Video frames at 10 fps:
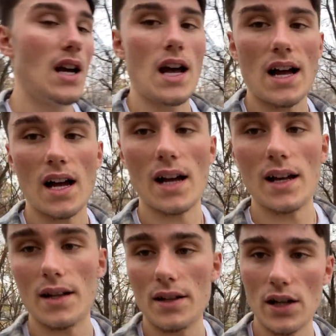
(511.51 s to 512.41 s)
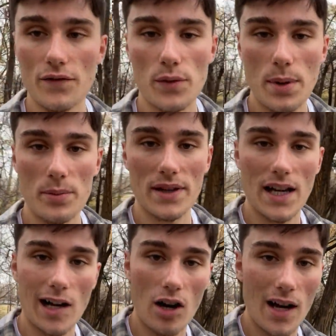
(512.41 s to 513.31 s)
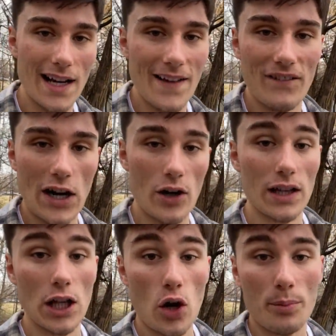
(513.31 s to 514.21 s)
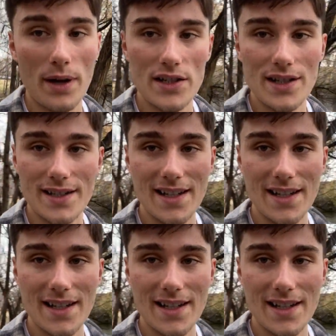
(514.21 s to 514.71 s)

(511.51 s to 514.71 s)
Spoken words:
for people that are on a very low budget.